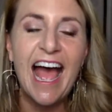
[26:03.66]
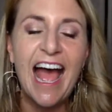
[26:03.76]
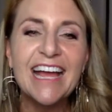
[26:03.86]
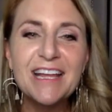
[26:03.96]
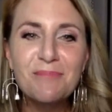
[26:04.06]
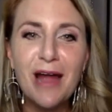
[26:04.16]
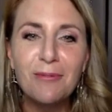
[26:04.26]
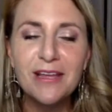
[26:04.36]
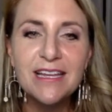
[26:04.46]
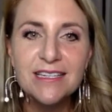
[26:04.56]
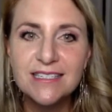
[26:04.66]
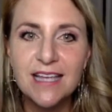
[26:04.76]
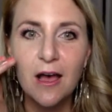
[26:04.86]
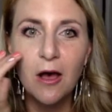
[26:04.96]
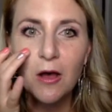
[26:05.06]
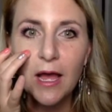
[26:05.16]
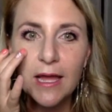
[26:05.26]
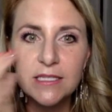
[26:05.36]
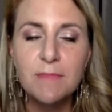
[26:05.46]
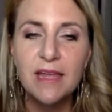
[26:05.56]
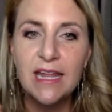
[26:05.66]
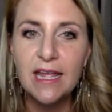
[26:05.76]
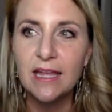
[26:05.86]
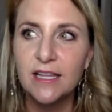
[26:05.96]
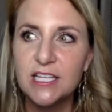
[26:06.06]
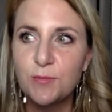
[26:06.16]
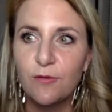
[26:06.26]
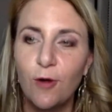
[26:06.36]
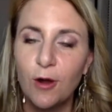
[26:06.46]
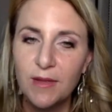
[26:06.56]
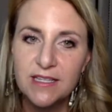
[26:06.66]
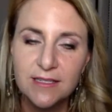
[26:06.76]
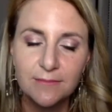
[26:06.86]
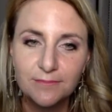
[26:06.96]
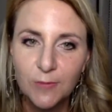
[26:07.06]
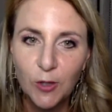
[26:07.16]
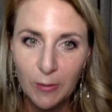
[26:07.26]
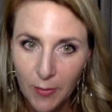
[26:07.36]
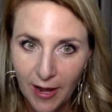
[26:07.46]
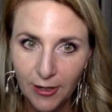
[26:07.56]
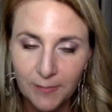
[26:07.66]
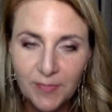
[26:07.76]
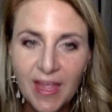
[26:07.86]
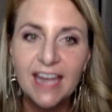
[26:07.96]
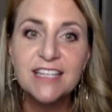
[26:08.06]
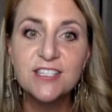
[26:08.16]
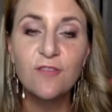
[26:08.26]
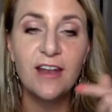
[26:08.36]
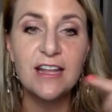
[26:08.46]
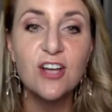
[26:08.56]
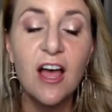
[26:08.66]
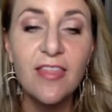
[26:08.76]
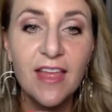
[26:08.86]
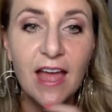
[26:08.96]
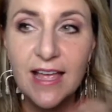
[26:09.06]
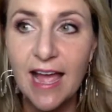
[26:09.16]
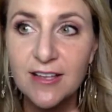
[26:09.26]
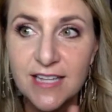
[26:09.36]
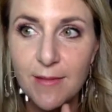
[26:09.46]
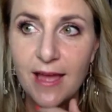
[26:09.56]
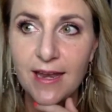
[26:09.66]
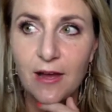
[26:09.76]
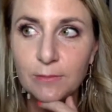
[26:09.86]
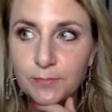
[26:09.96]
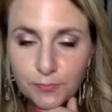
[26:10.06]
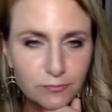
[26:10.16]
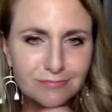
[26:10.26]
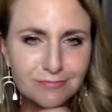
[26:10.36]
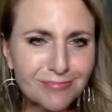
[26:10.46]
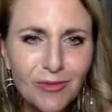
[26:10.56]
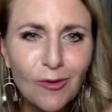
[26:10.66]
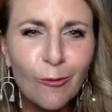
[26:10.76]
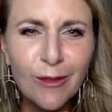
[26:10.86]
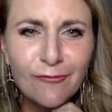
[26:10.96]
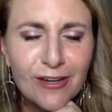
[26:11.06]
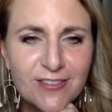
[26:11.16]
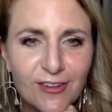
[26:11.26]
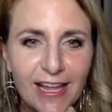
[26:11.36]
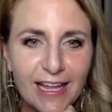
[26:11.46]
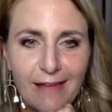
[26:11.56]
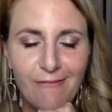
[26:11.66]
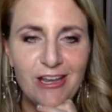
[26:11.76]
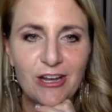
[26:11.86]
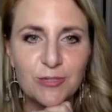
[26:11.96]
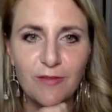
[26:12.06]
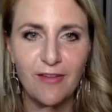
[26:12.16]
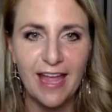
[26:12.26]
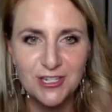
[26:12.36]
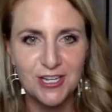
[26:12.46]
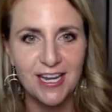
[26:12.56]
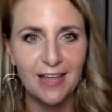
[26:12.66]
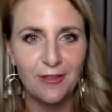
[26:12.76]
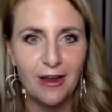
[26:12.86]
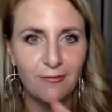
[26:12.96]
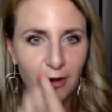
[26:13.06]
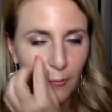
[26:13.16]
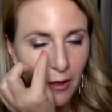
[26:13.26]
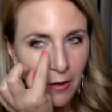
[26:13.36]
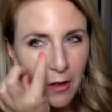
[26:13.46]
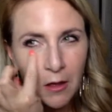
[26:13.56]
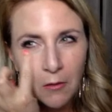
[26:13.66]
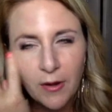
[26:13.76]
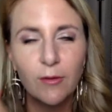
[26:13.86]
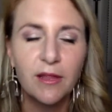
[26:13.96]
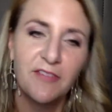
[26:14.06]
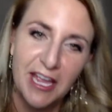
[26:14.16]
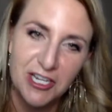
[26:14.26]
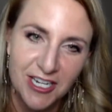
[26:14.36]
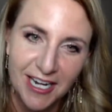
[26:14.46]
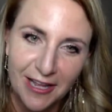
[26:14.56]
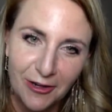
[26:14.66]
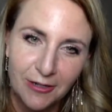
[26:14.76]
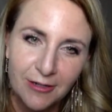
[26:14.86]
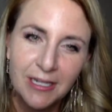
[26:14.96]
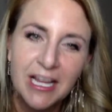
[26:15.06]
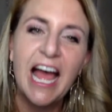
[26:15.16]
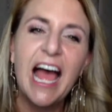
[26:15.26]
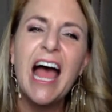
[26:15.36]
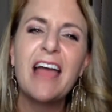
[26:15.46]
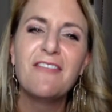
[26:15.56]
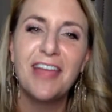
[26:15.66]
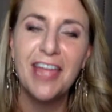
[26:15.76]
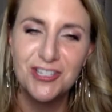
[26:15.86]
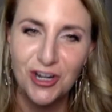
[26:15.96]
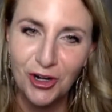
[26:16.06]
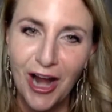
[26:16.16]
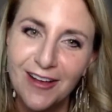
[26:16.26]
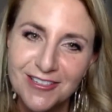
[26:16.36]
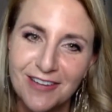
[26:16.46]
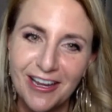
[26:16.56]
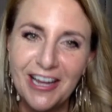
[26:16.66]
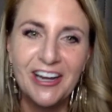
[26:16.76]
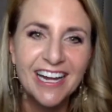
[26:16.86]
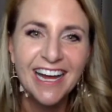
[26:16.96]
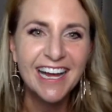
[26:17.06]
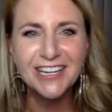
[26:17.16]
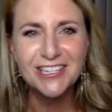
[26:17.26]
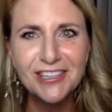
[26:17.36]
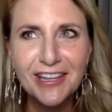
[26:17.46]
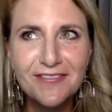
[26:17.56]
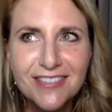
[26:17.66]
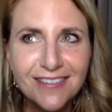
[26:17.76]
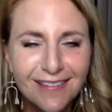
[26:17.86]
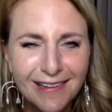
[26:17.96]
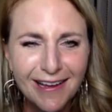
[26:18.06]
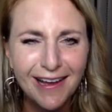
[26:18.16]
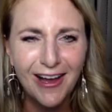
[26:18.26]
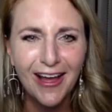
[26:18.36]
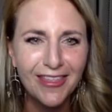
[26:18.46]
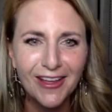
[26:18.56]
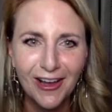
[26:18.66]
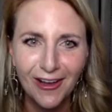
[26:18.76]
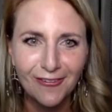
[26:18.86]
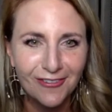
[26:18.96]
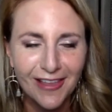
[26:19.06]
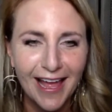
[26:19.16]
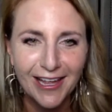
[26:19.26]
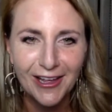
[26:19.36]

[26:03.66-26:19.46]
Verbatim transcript: I probably sell as many endless performance cream to powder. And it's so funny, John, the house that I'm at now, we've been friends for like 11 years. We vacation together every, well, we don't really vacation together. I vacation at her house every because she lives on the Gulf, like